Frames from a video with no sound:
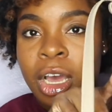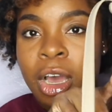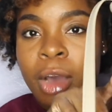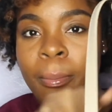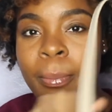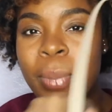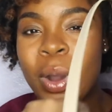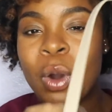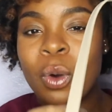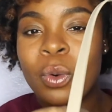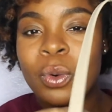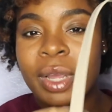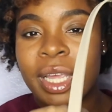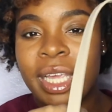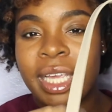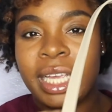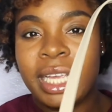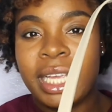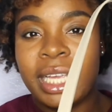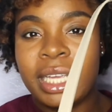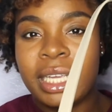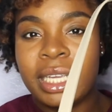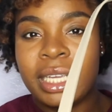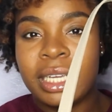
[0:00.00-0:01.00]

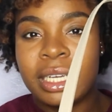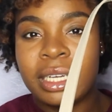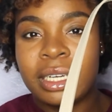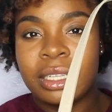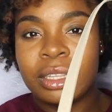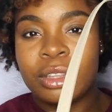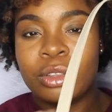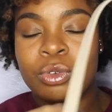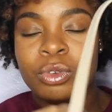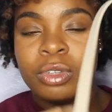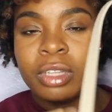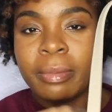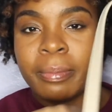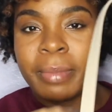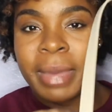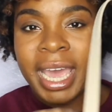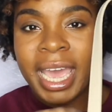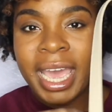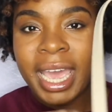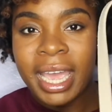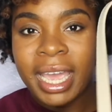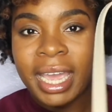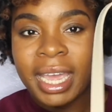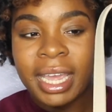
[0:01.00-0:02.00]
poking through the
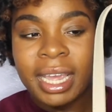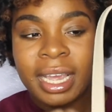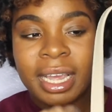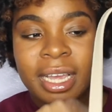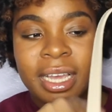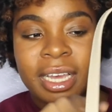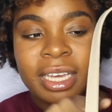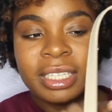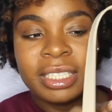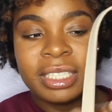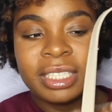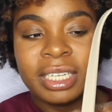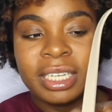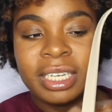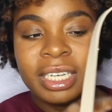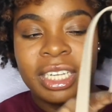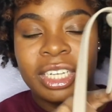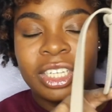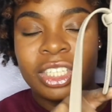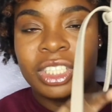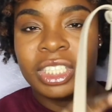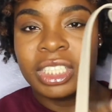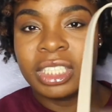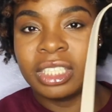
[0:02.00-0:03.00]
bag, because then
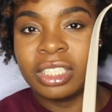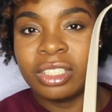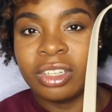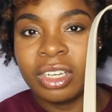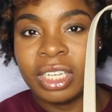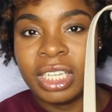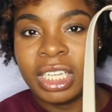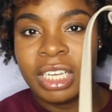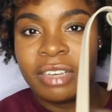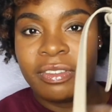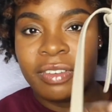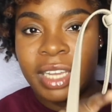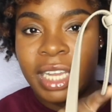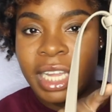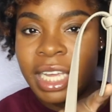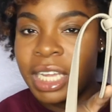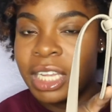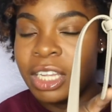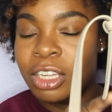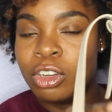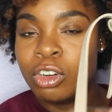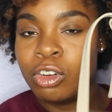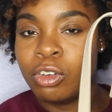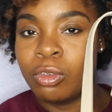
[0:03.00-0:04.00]
it'll just start leaving like
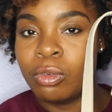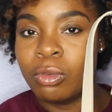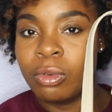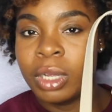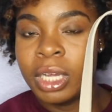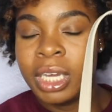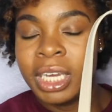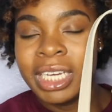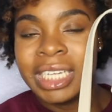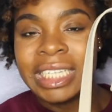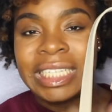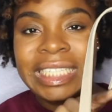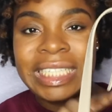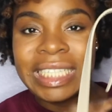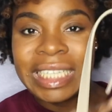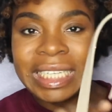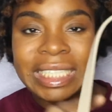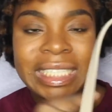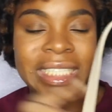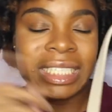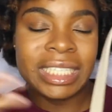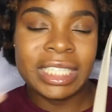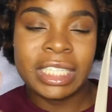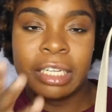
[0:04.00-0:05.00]
little
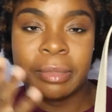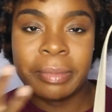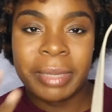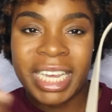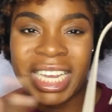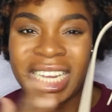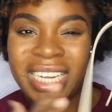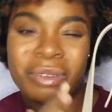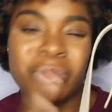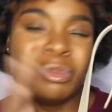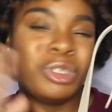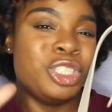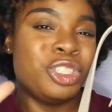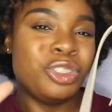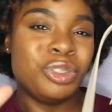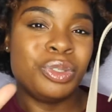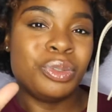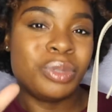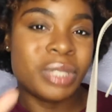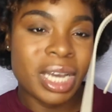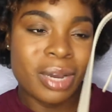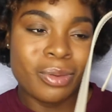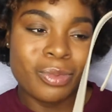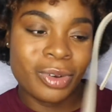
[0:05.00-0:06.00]
dents in the bag, which you do
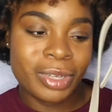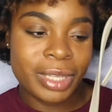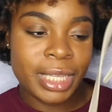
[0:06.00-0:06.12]
not want